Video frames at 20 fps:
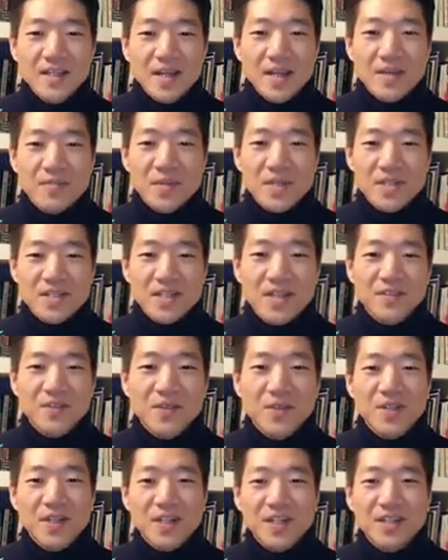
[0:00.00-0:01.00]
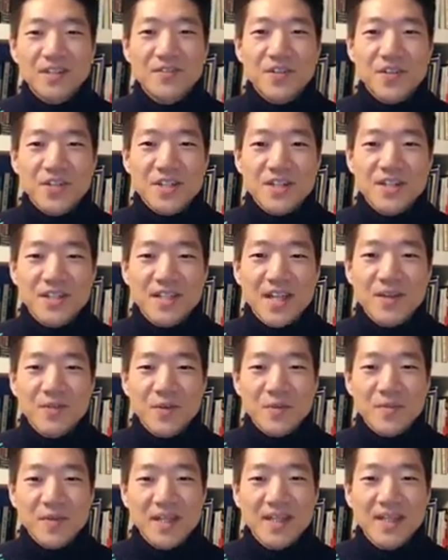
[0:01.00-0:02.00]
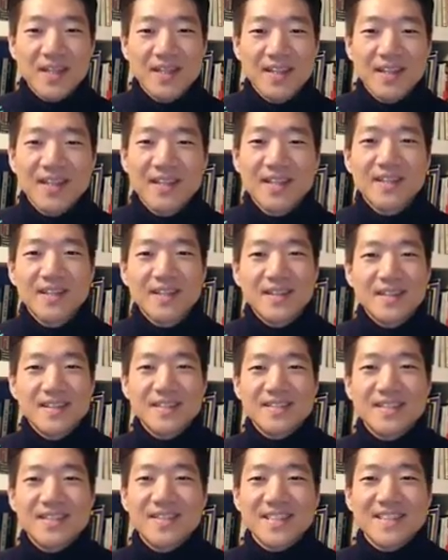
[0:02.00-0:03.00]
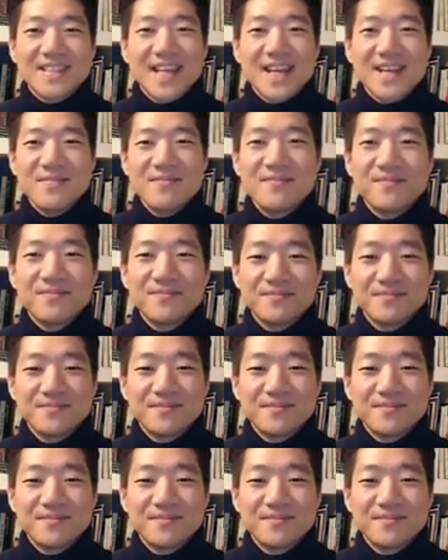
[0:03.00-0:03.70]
And much love to you all for sharing time with me. See you next time.